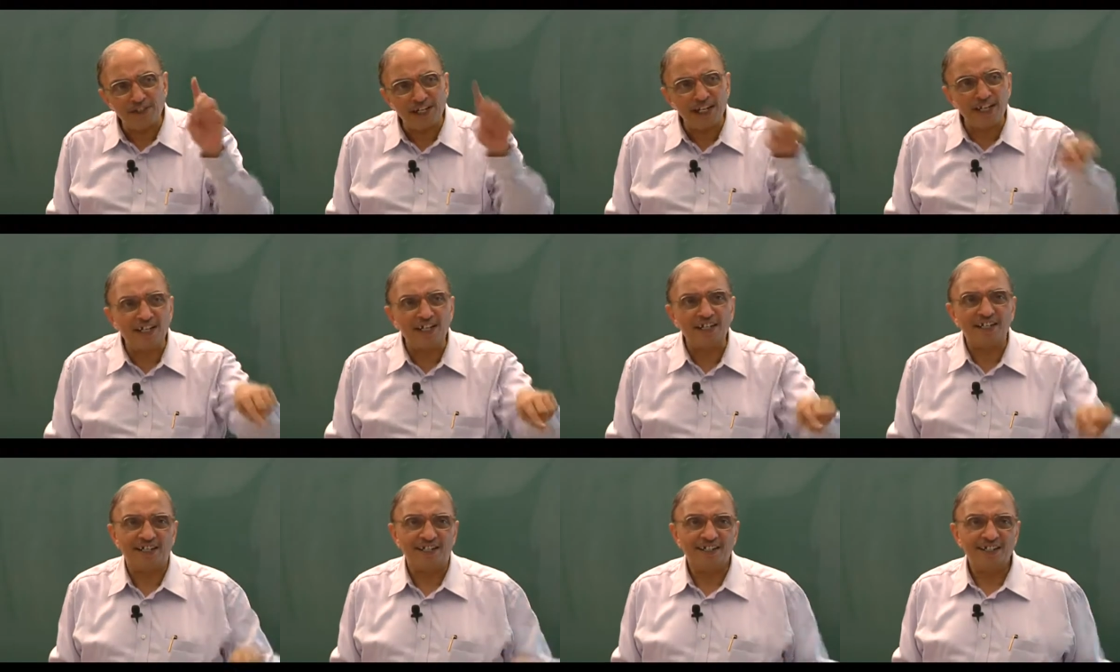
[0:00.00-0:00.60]
will
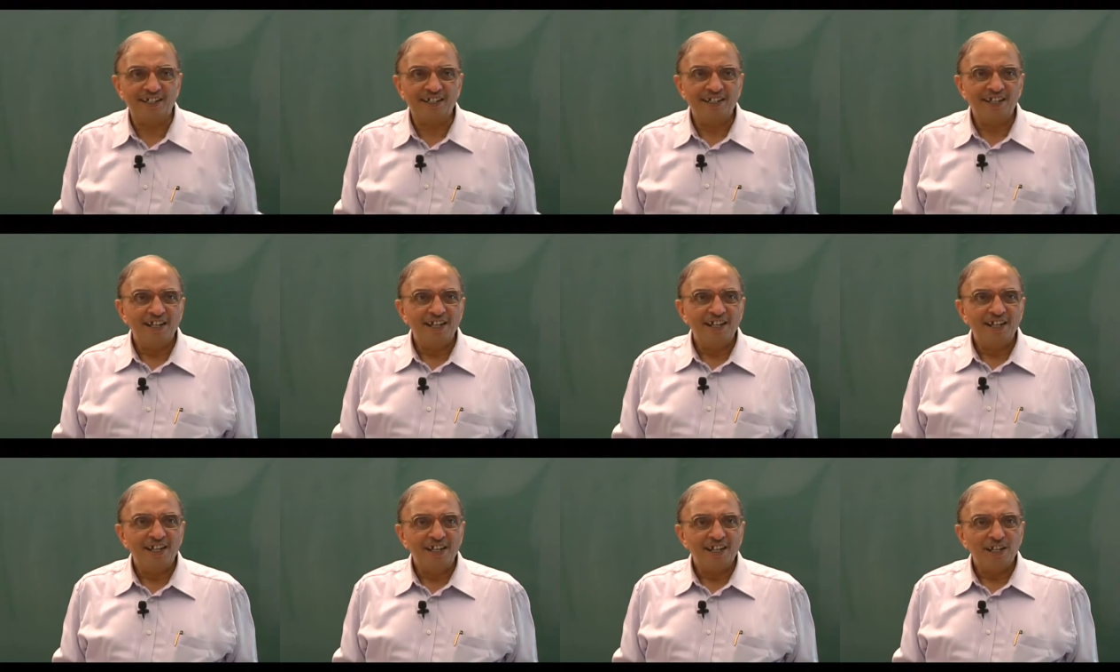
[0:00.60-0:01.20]
occur,
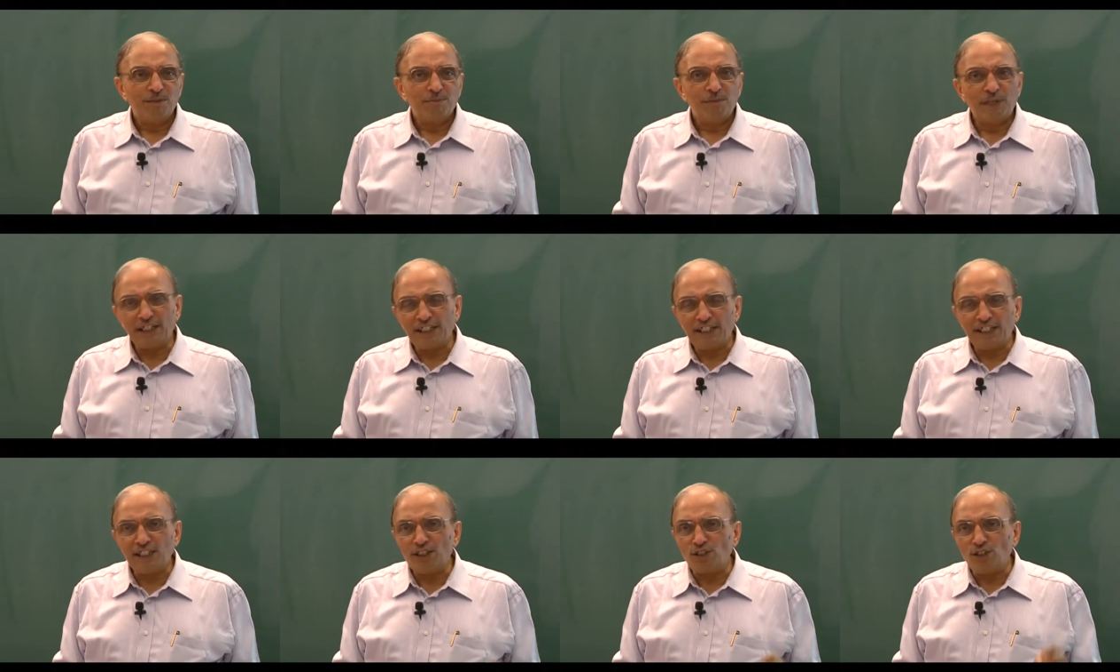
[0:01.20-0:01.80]
but
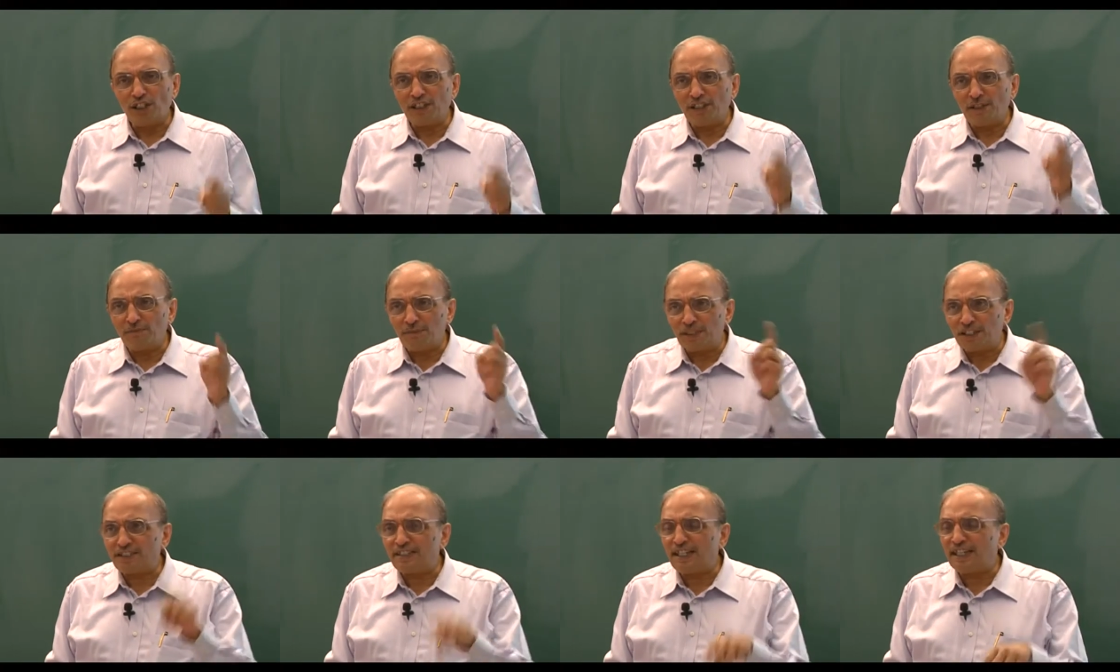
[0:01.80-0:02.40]
it is not the
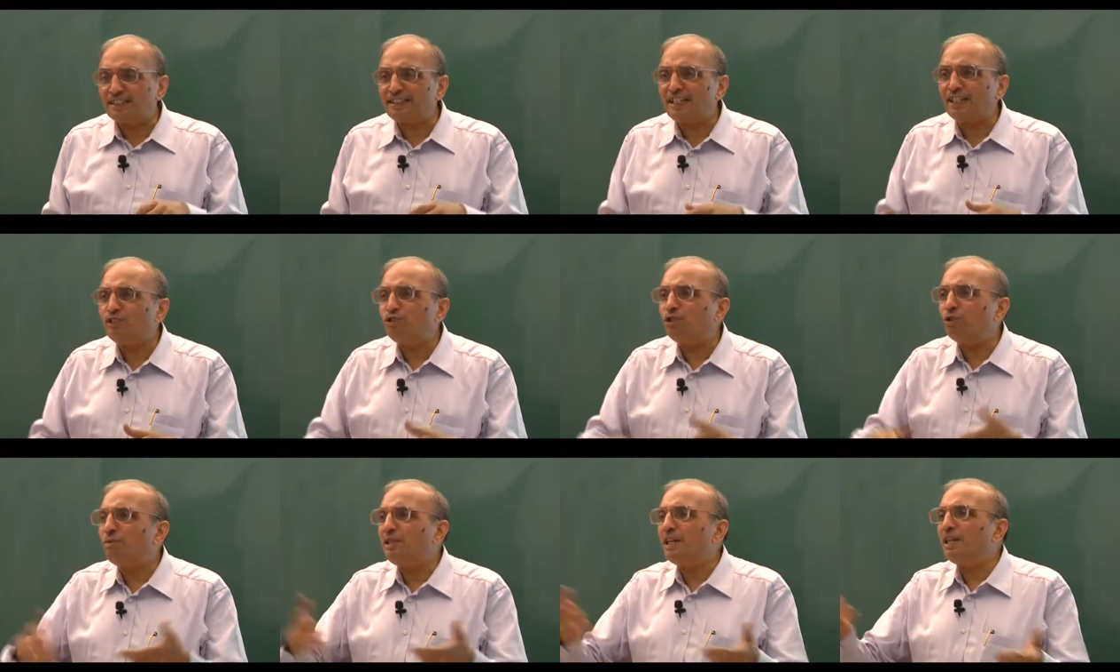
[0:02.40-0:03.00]
mistakes that
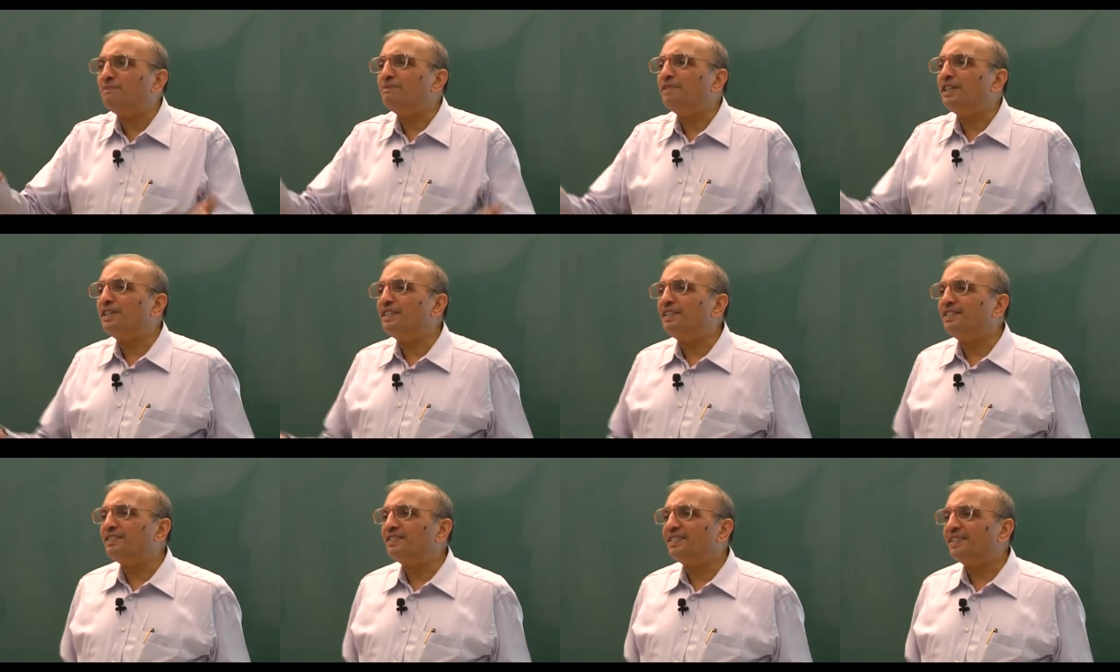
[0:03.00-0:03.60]
should become
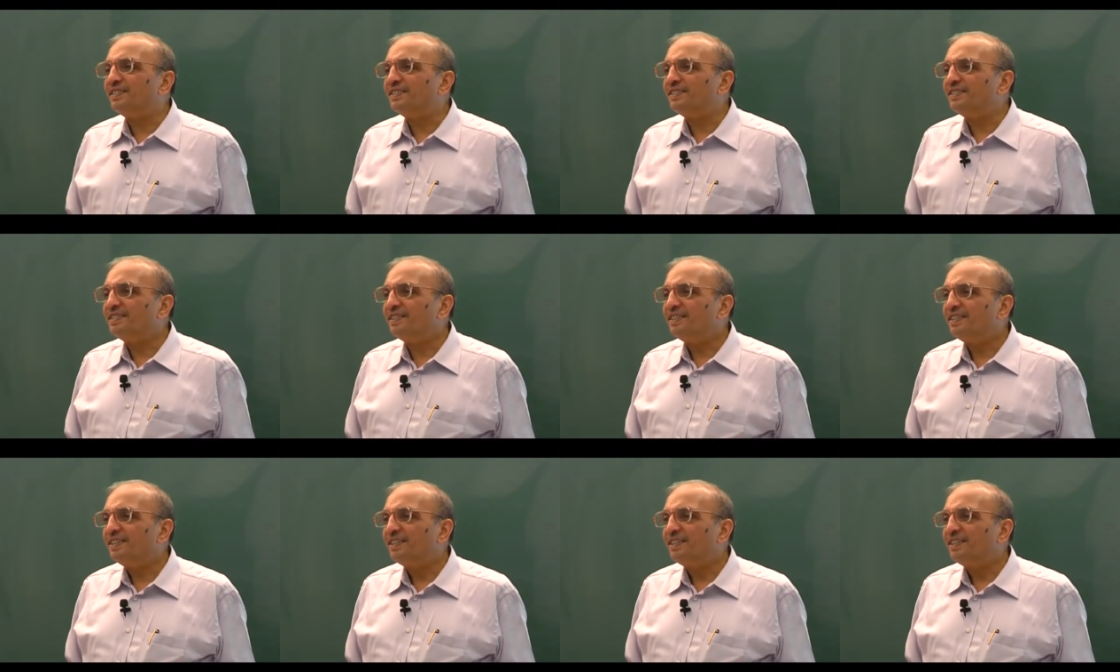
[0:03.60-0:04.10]
general sense.